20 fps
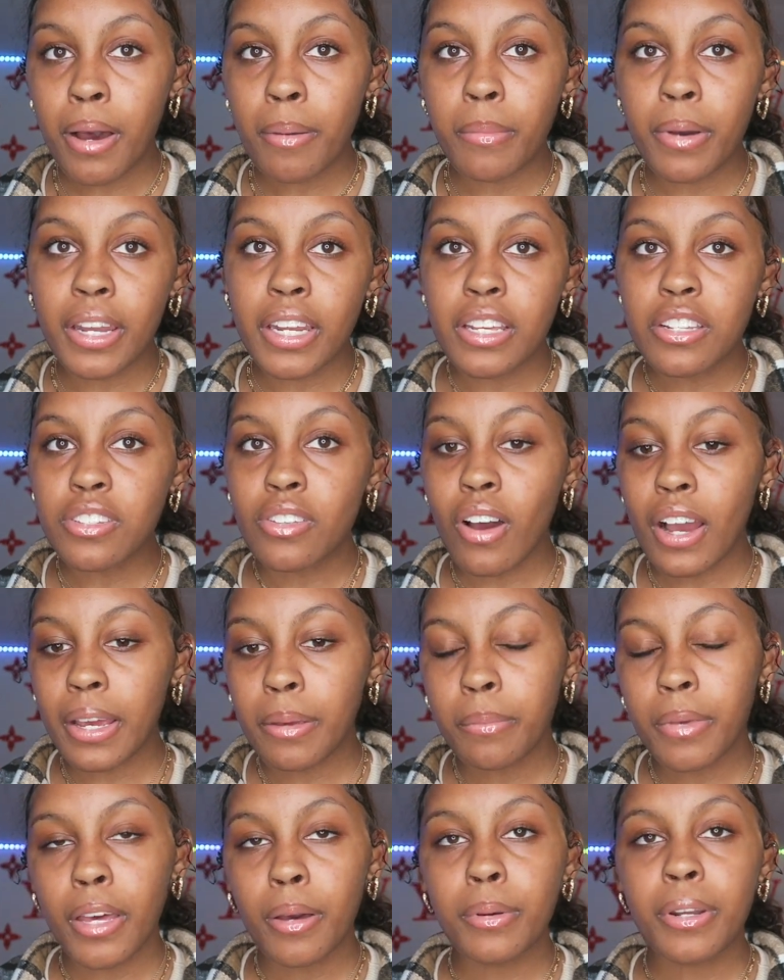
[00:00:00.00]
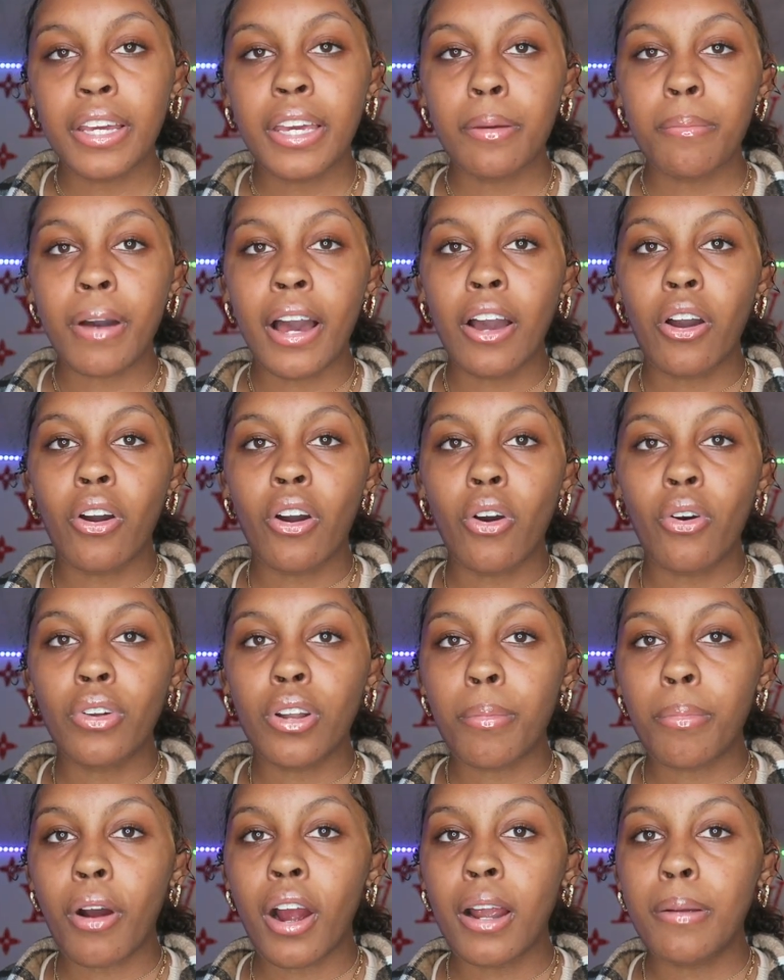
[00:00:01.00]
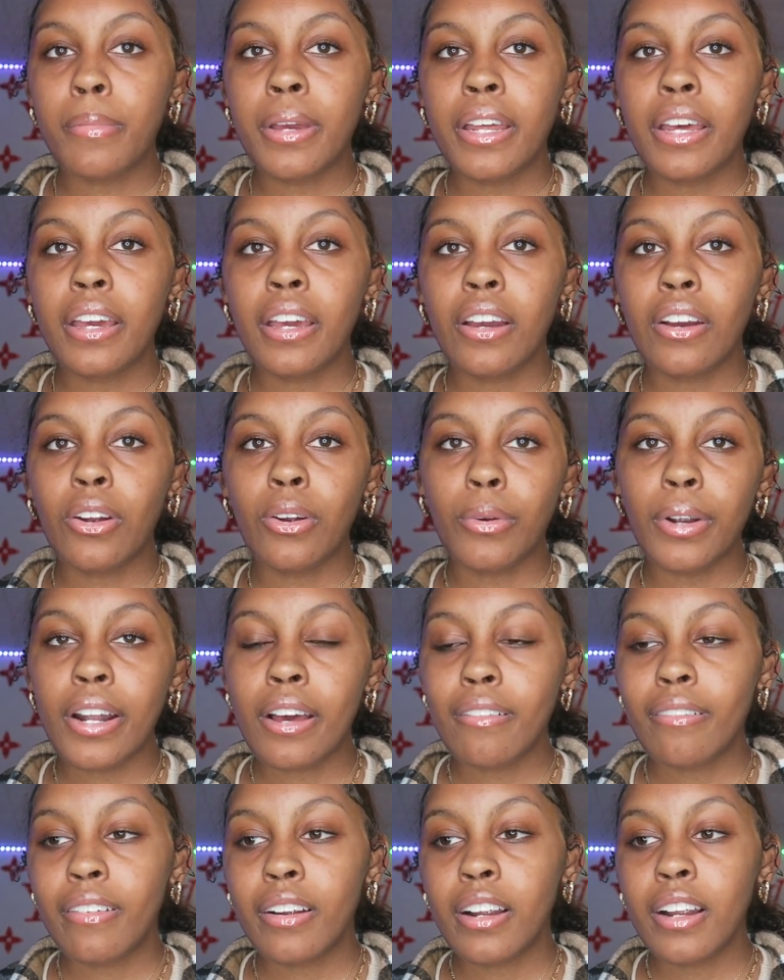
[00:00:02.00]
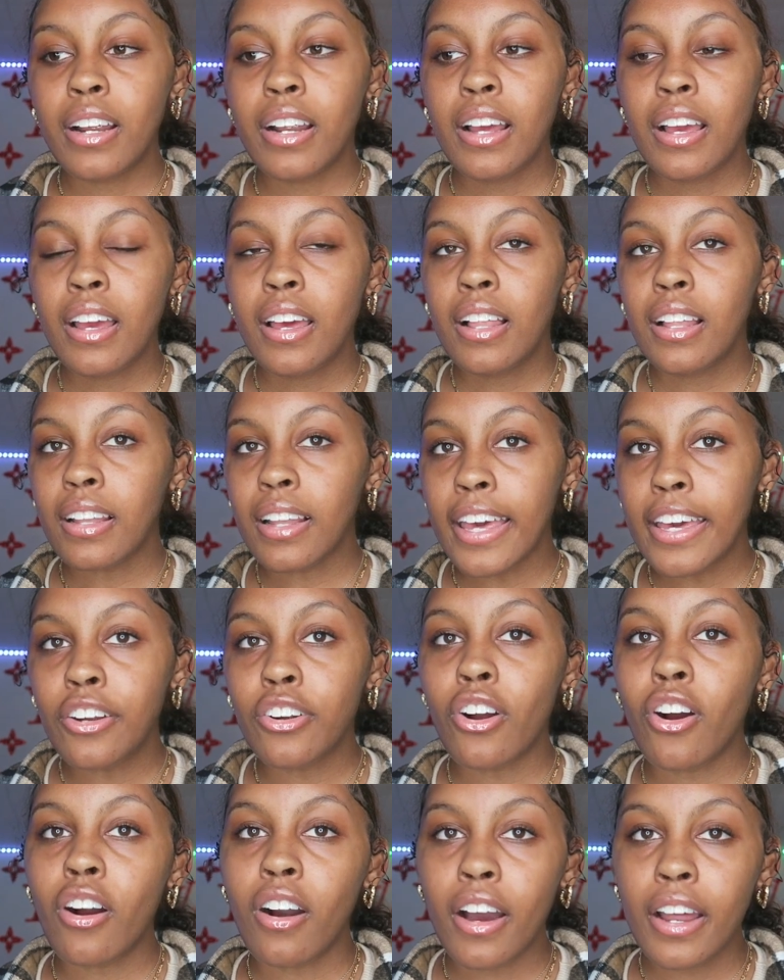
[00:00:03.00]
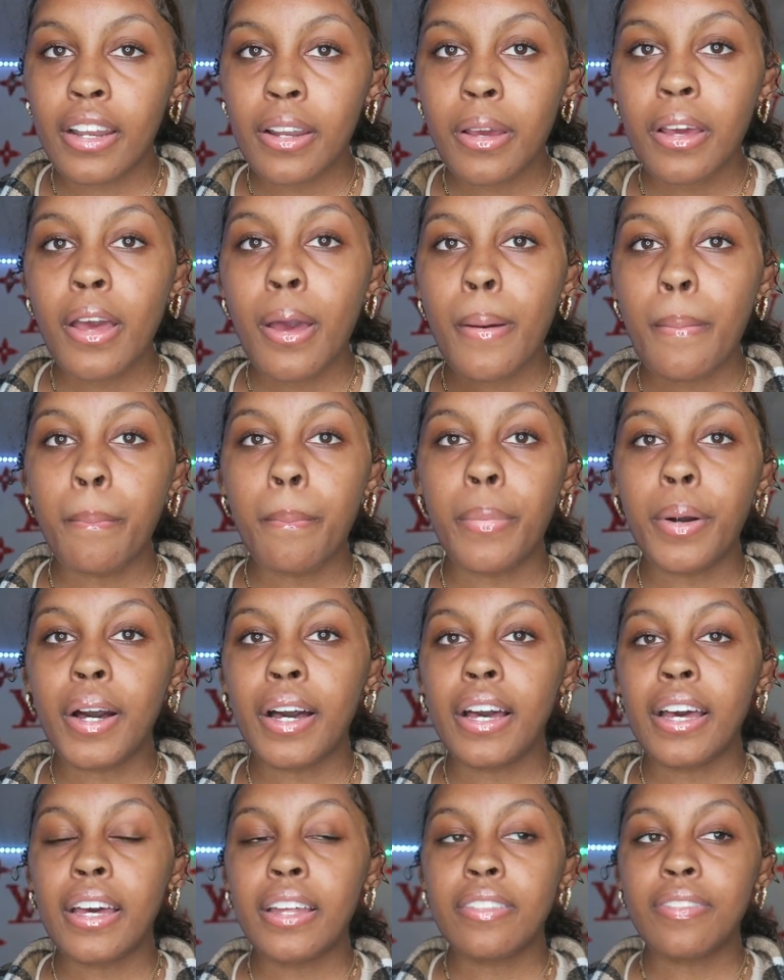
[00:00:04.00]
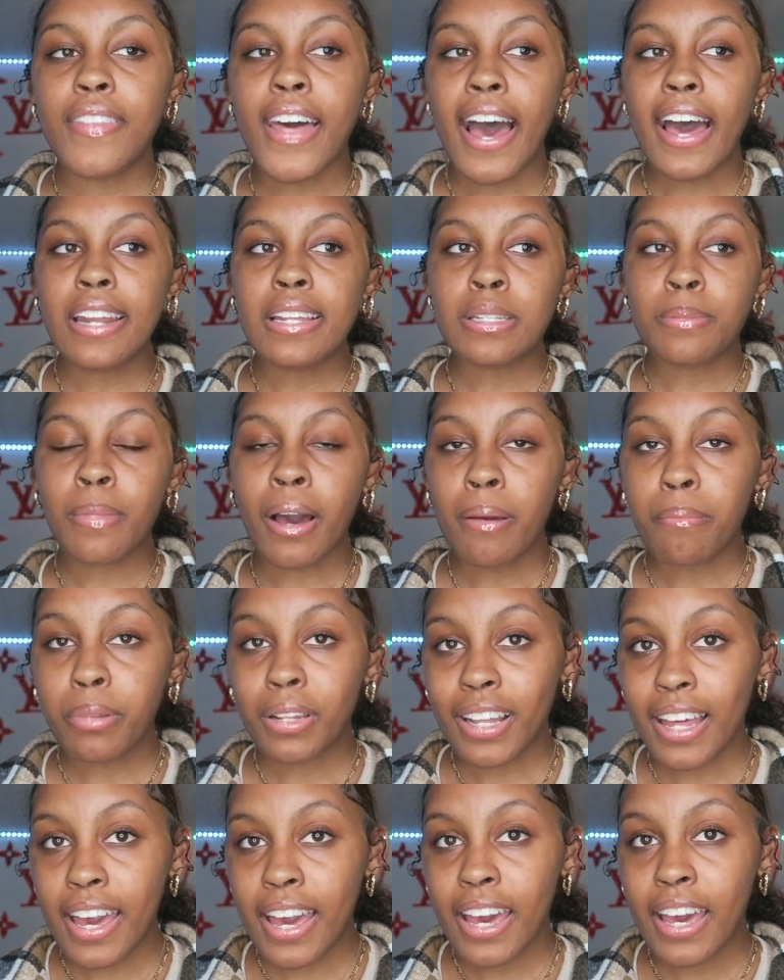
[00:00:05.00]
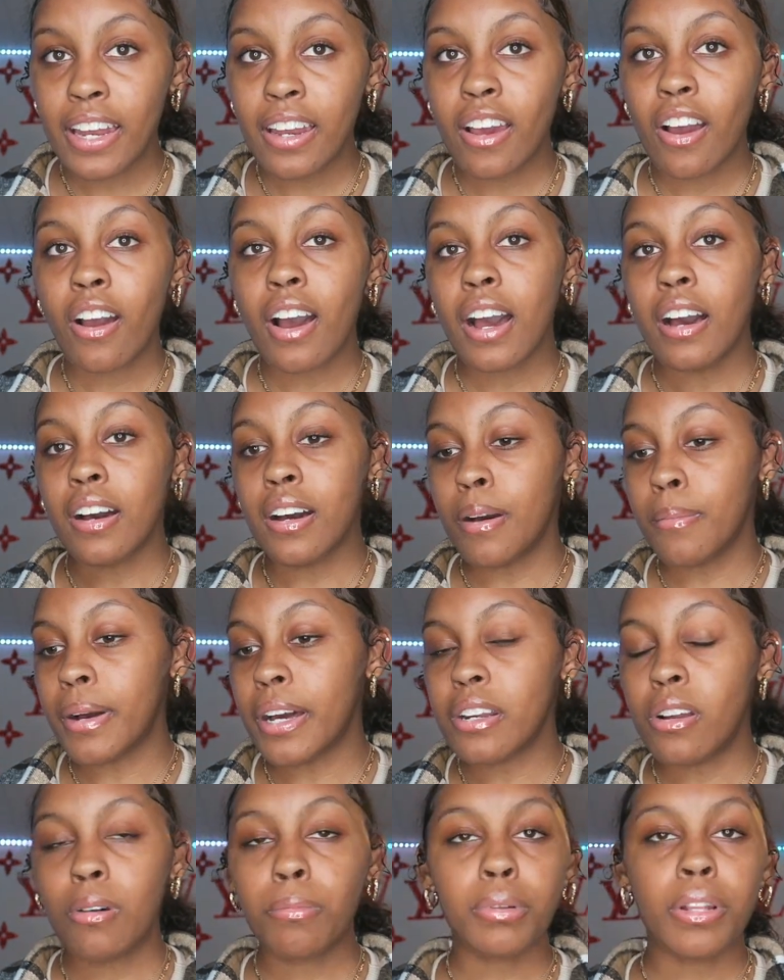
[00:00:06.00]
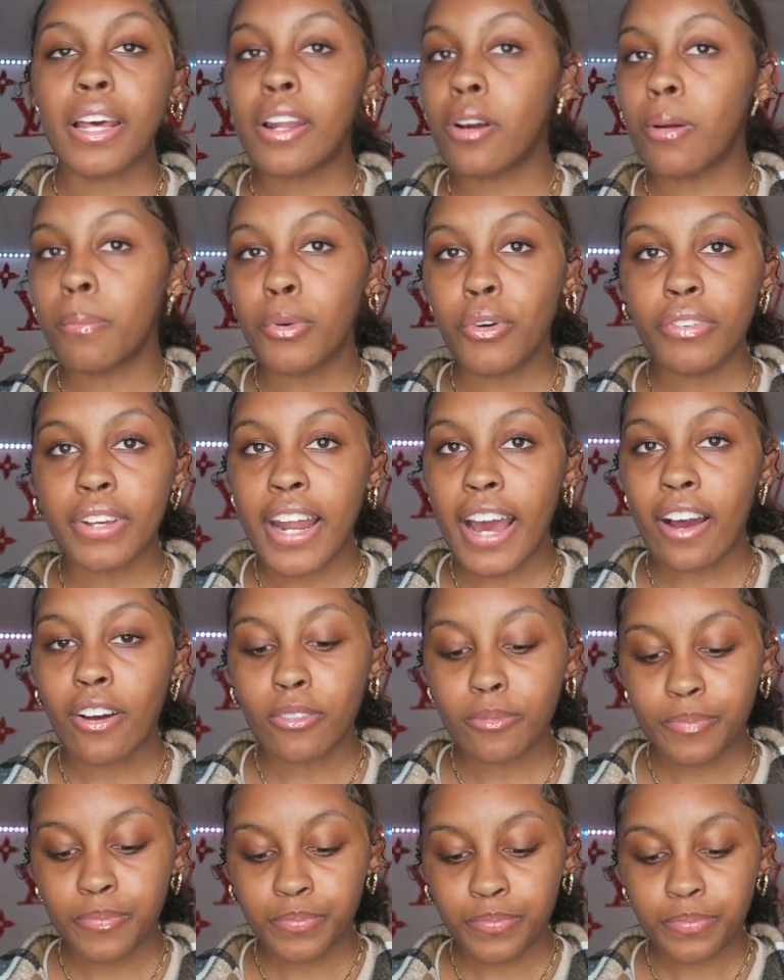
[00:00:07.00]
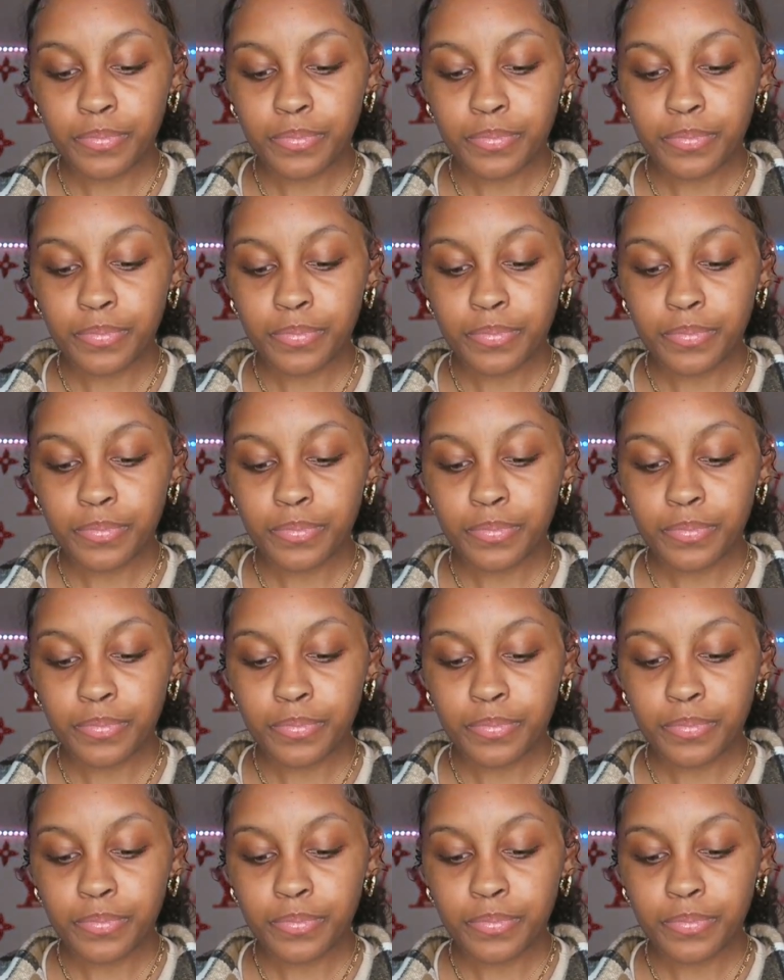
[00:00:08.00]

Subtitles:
money so I can be able to get my own apartment or whatever later on. But that is my plan. I don't plan on moving out.